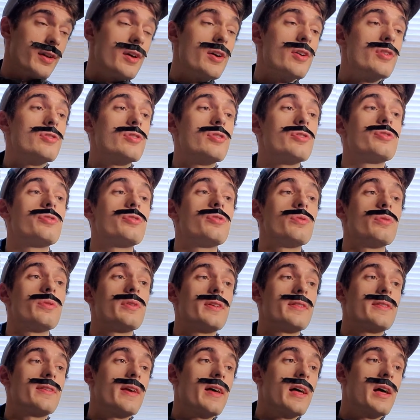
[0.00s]
She's doing
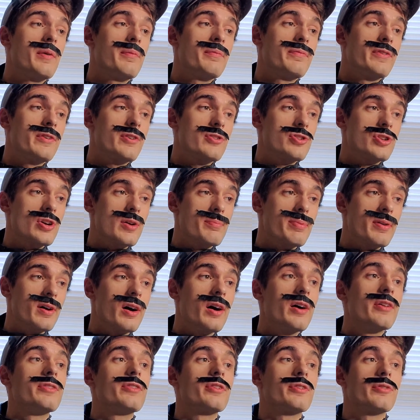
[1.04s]
it to help finish up her
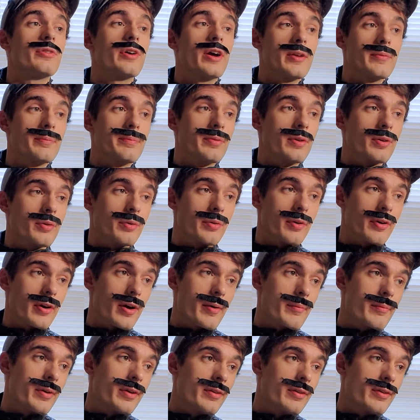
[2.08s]
undergrad program.